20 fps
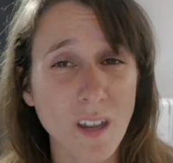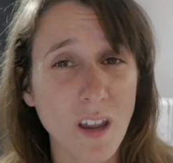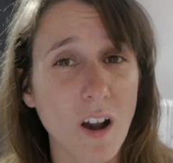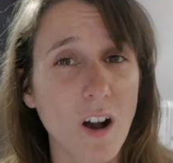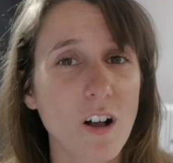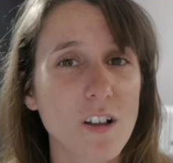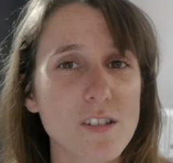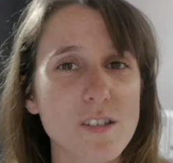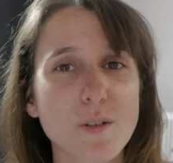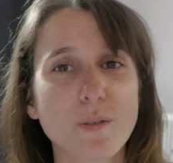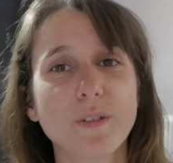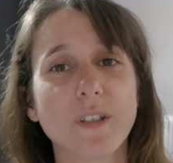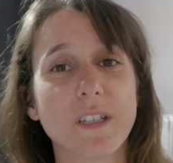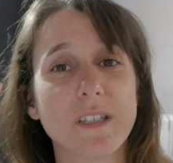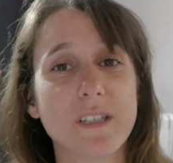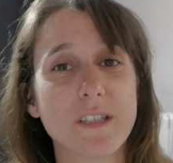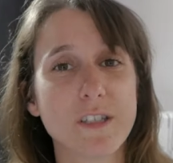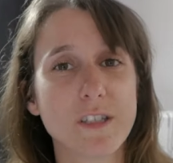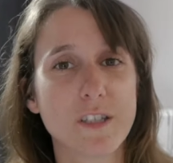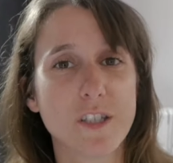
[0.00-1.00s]
Also,
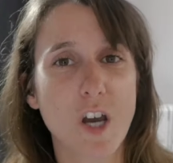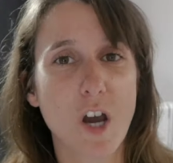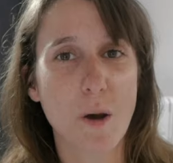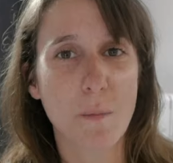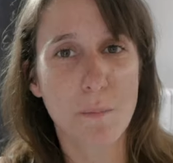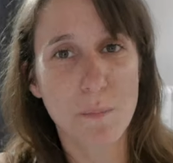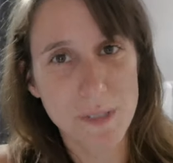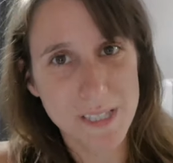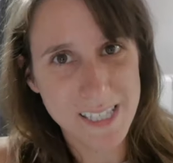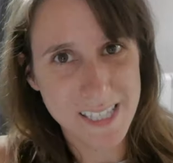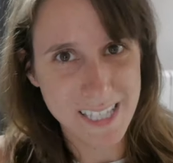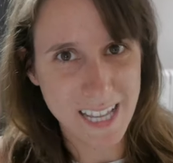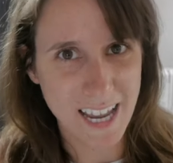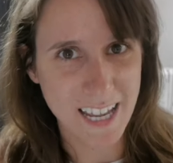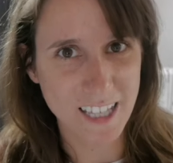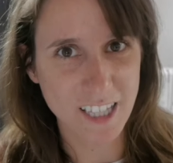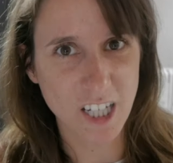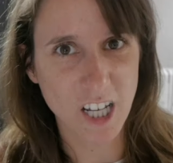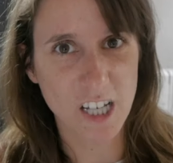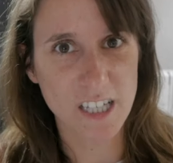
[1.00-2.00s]
the top
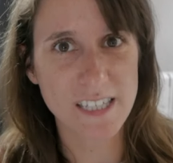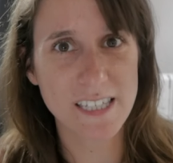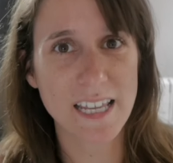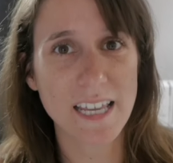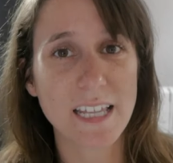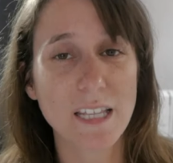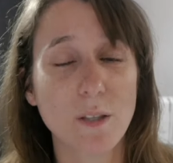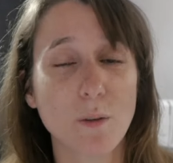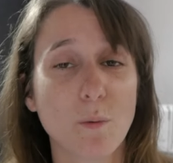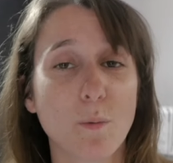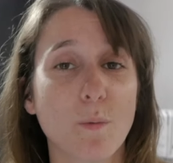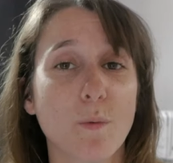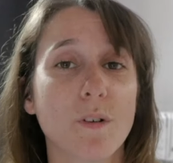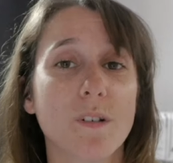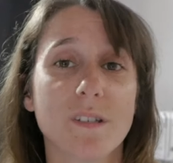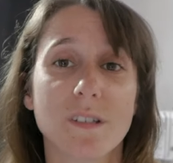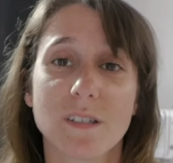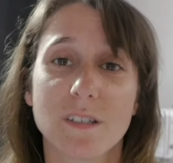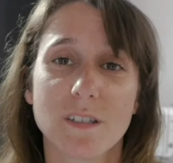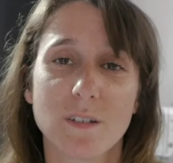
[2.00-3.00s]
side gusset
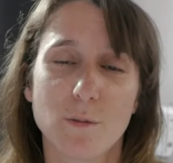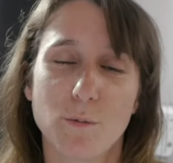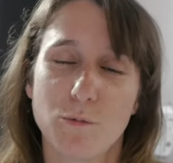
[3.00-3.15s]
was